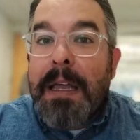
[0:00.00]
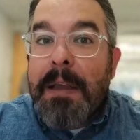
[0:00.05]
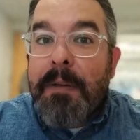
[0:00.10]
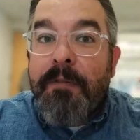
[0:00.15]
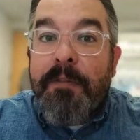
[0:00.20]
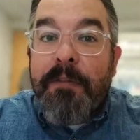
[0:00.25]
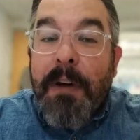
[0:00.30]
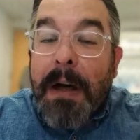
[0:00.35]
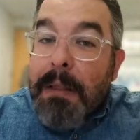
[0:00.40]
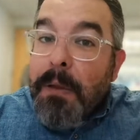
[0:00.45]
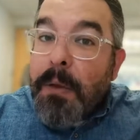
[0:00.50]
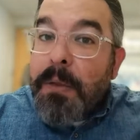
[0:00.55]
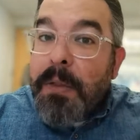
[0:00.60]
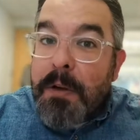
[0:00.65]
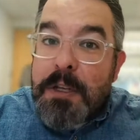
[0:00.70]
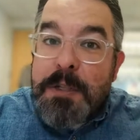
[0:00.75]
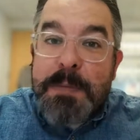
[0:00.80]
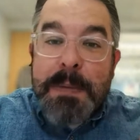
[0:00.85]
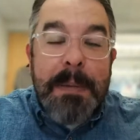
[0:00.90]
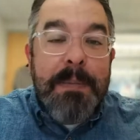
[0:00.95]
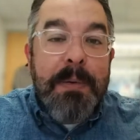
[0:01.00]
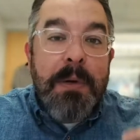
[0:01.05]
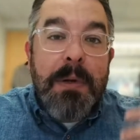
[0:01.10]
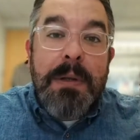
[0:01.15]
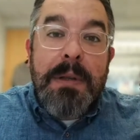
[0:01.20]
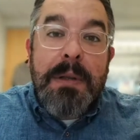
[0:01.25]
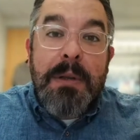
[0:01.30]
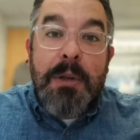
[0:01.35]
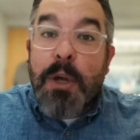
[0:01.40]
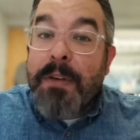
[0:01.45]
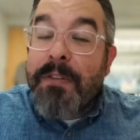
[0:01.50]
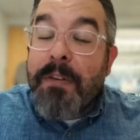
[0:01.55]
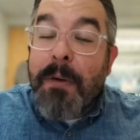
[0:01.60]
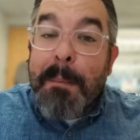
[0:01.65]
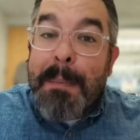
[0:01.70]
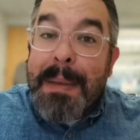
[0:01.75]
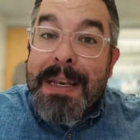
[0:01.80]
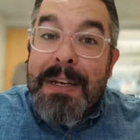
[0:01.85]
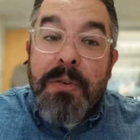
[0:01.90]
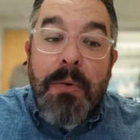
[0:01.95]
Follow those people. Look for
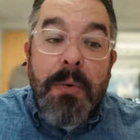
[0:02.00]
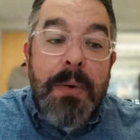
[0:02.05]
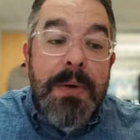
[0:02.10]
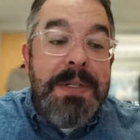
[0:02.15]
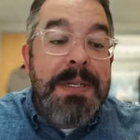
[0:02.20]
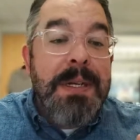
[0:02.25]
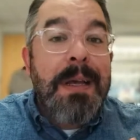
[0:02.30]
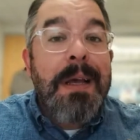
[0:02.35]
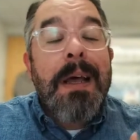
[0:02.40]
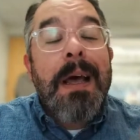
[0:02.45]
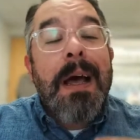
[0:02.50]
mentors.